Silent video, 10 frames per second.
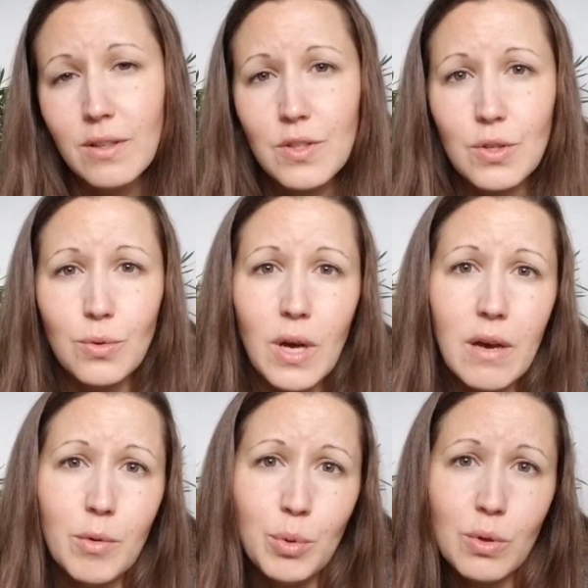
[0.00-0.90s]
So
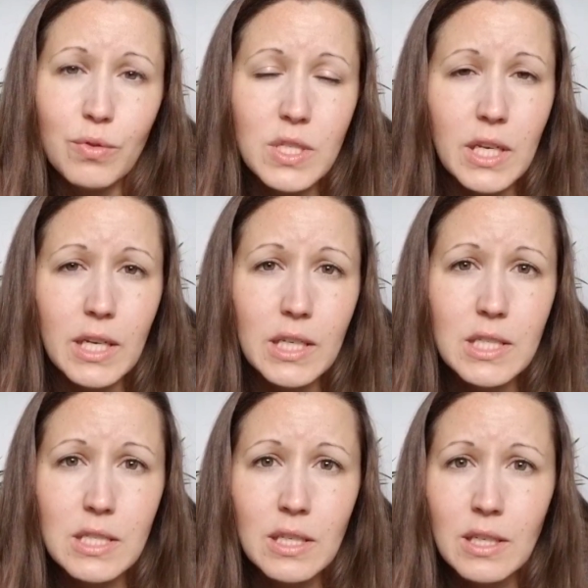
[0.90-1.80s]
have a beautiful day,
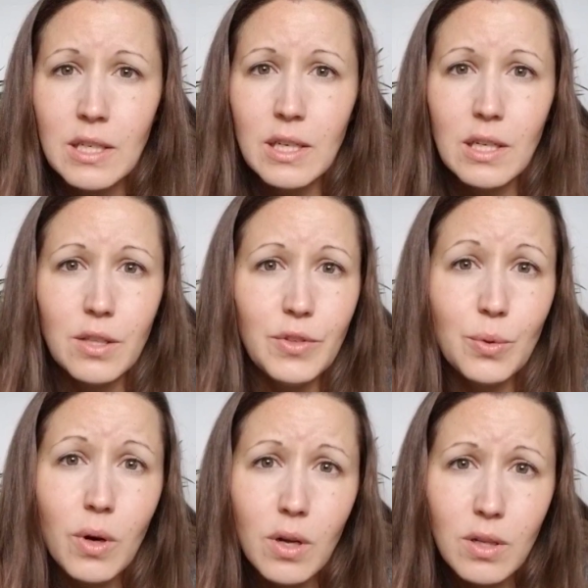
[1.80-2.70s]
guys. I love you
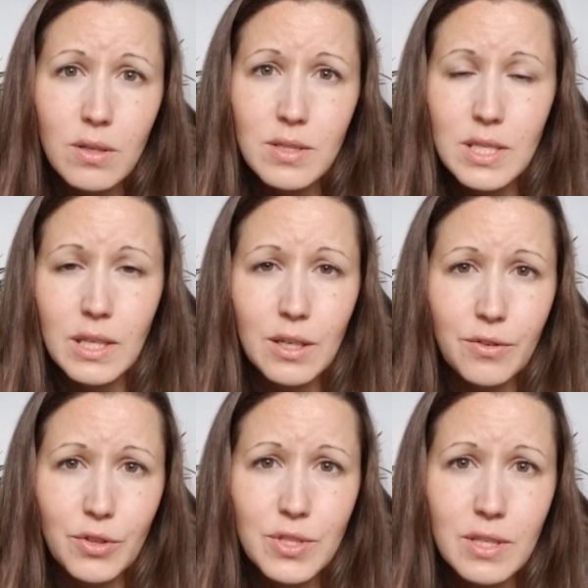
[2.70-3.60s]
all. Take care
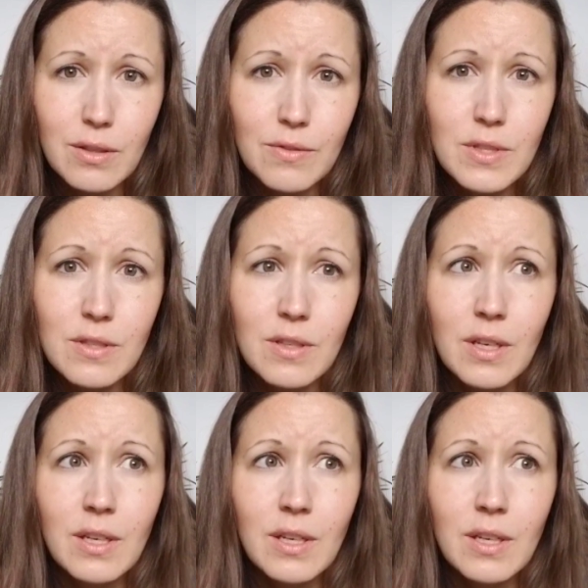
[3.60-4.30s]
of yourselves.